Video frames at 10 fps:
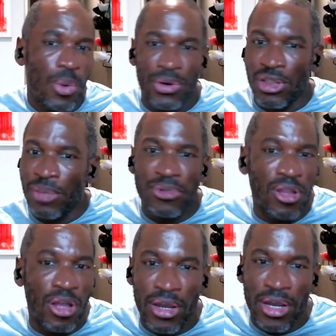we would have limped
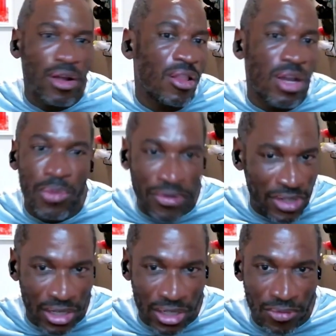along. I don't know how long it would
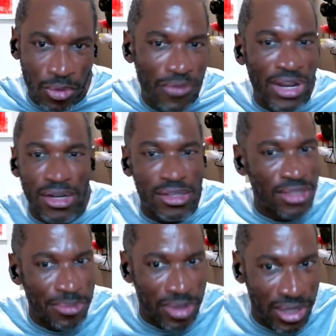have taken. We would have gotten to
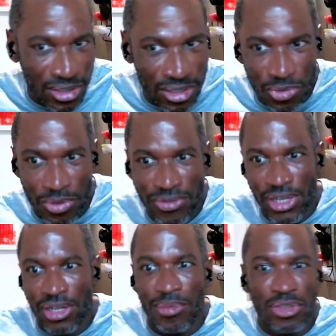the same place. I guess it would have
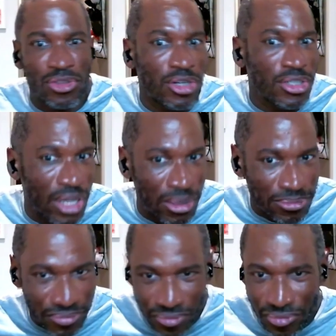taken a much longer
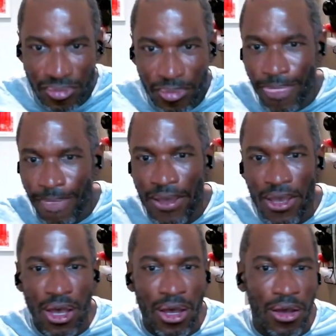time.
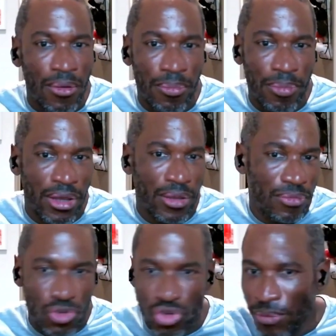
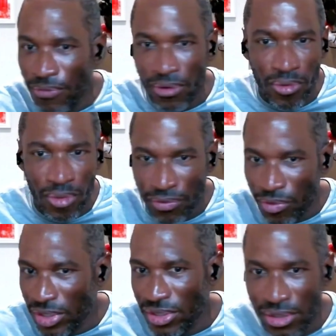But Trump, for
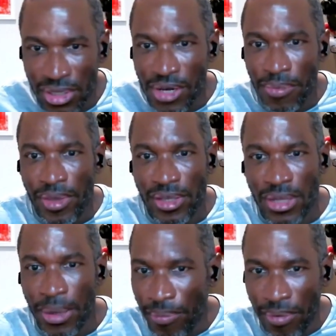whatever reason,
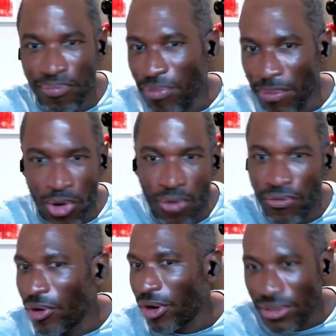has said, I'm
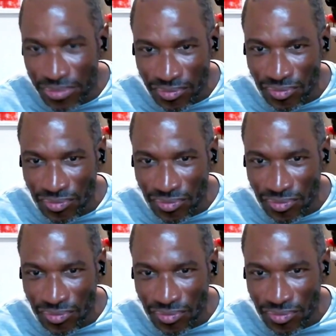going for it.